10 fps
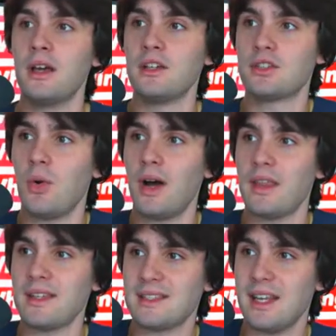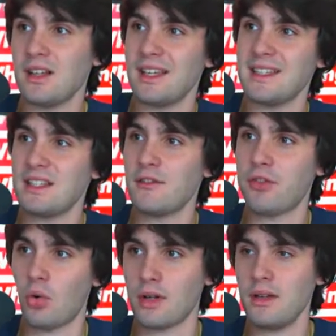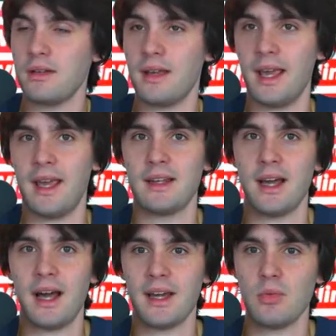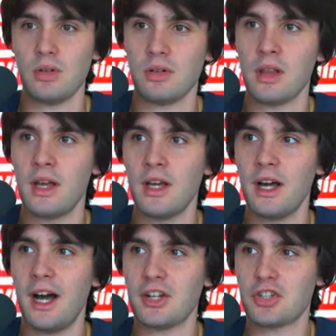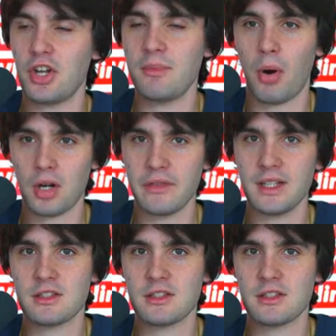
So this deal is in Florida and I will show you part of it.